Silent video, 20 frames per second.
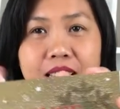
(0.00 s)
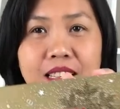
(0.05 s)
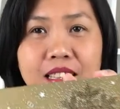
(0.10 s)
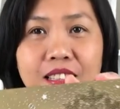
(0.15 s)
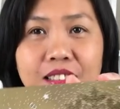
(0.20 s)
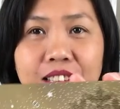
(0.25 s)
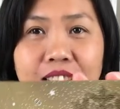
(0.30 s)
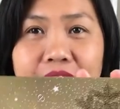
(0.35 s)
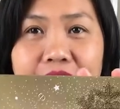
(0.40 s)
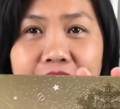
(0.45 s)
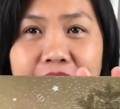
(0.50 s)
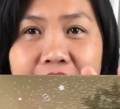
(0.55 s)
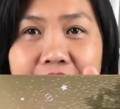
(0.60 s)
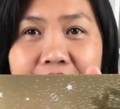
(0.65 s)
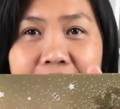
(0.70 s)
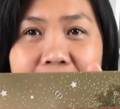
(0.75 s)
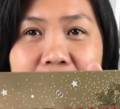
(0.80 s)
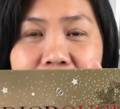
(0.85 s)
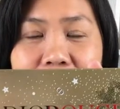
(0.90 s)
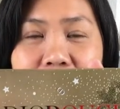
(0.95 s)
look at
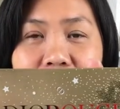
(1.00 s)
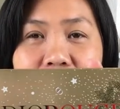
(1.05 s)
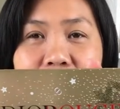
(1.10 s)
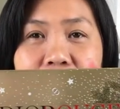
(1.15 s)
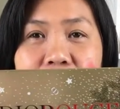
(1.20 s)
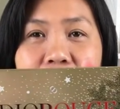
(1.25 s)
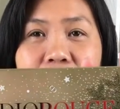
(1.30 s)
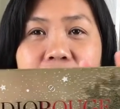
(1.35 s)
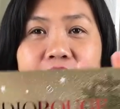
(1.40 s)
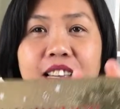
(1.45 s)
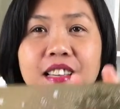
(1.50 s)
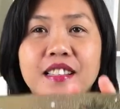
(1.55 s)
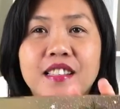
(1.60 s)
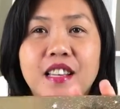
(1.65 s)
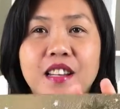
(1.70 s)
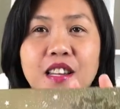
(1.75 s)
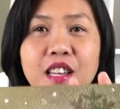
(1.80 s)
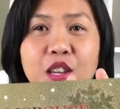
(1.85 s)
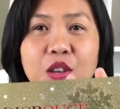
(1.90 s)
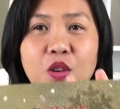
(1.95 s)
that,
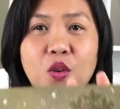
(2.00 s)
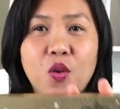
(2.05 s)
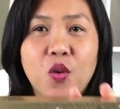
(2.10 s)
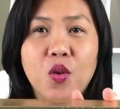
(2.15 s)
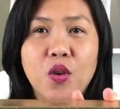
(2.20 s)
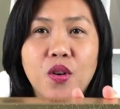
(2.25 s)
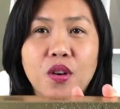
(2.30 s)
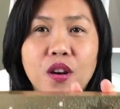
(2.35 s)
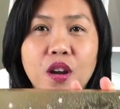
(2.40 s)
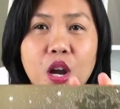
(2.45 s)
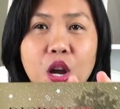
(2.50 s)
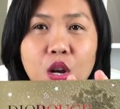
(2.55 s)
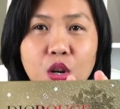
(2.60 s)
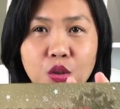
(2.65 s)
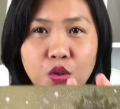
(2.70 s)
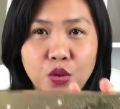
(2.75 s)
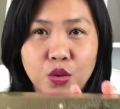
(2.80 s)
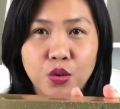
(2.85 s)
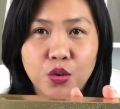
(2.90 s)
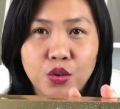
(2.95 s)
is a Dior
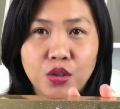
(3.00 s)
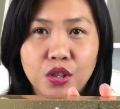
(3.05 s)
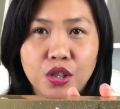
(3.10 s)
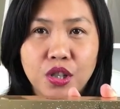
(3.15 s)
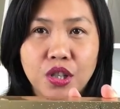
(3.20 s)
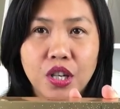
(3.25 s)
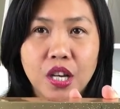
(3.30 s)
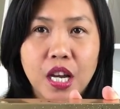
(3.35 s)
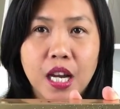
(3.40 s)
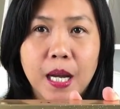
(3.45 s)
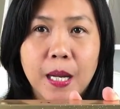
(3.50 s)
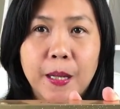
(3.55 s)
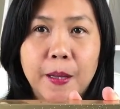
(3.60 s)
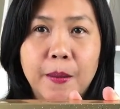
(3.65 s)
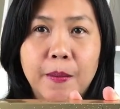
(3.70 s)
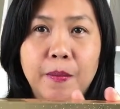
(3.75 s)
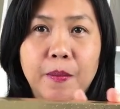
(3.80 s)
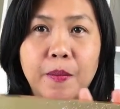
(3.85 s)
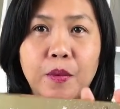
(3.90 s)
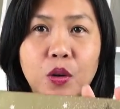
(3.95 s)
Rouge
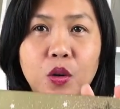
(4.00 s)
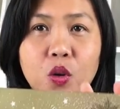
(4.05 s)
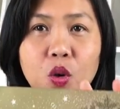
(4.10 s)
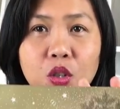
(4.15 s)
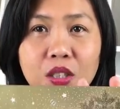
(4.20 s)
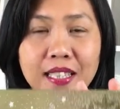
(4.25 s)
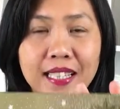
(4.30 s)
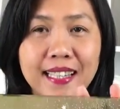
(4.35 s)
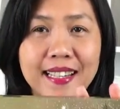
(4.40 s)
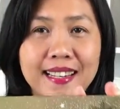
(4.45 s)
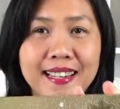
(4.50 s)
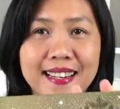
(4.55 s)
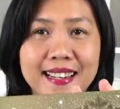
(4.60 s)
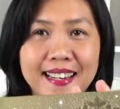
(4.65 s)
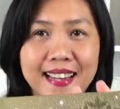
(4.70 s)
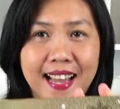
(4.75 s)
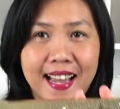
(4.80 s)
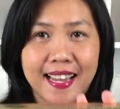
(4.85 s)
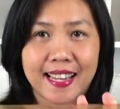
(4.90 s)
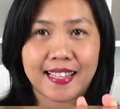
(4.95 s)
um, Golden
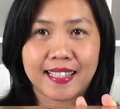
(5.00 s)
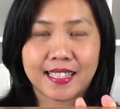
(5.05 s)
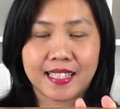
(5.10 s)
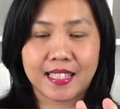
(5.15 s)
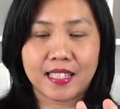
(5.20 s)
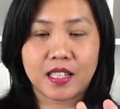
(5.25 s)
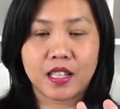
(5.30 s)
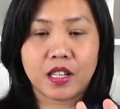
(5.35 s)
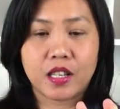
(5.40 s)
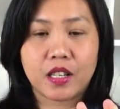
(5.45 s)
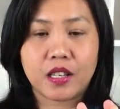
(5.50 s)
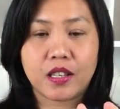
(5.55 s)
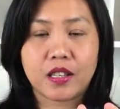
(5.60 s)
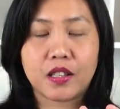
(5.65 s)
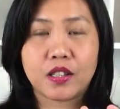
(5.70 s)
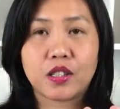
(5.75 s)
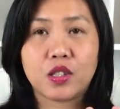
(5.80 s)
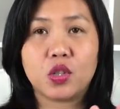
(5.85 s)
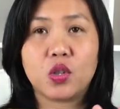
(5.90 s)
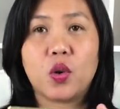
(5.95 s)
Nights.
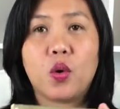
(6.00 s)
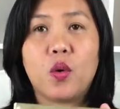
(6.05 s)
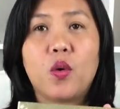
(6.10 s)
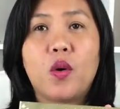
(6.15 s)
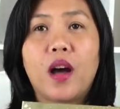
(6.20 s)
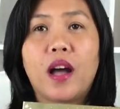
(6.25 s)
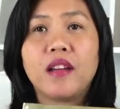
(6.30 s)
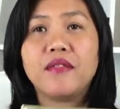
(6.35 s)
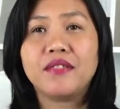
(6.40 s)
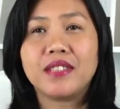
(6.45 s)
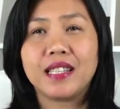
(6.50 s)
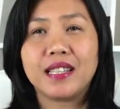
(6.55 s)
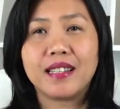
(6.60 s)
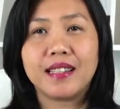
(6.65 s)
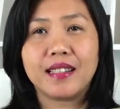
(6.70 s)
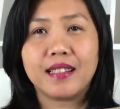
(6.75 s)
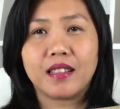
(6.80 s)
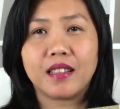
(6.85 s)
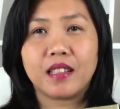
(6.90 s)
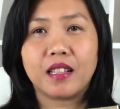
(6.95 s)
So I've seen
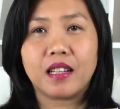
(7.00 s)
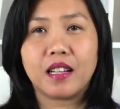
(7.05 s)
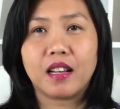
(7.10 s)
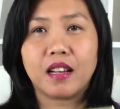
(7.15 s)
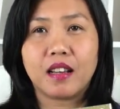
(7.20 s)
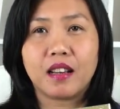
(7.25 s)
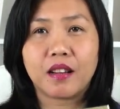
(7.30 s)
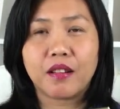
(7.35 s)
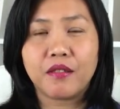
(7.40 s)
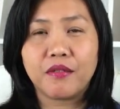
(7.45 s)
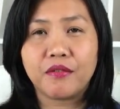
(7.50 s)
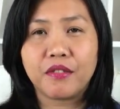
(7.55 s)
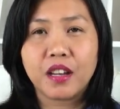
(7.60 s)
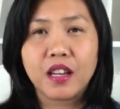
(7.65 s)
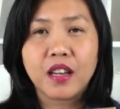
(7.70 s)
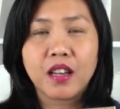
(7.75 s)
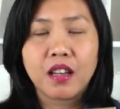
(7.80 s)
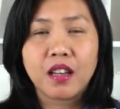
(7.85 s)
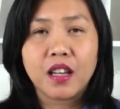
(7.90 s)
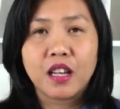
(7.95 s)
it in a lot of
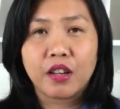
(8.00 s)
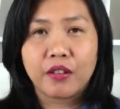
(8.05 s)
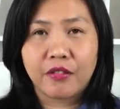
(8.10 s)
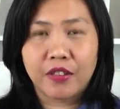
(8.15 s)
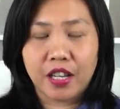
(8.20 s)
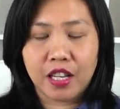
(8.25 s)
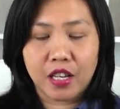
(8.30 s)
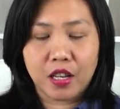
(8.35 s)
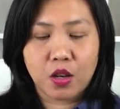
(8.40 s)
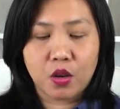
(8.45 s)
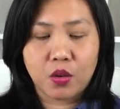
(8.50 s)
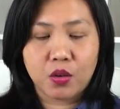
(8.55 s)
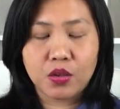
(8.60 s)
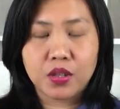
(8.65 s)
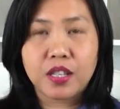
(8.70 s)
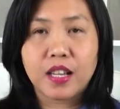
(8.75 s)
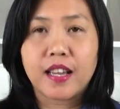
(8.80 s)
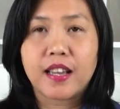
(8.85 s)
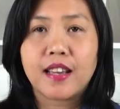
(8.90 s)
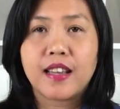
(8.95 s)

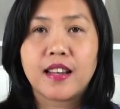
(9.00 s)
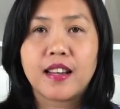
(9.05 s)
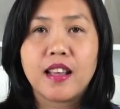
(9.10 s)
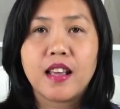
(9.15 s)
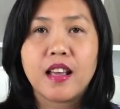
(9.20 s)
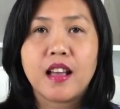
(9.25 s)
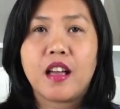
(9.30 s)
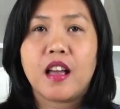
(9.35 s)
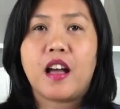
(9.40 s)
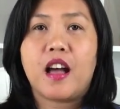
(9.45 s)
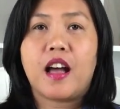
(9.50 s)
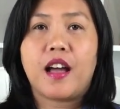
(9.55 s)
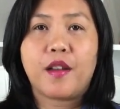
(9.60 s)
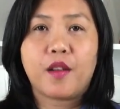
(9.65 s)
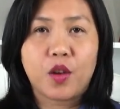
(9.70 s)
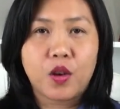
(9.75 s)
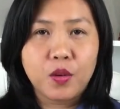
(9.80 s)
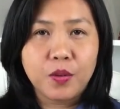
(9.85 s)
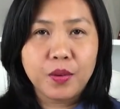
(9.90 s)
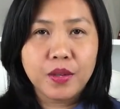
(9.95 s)
videos and
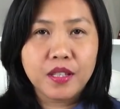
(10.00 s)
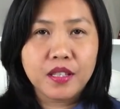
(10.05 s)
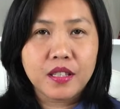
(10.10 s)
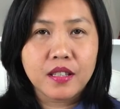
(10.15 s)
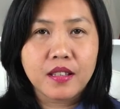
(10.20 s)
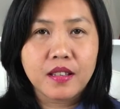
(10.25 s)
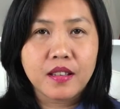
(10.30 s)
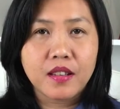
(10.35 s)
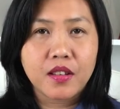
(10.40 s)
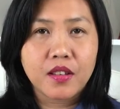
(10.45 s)
I always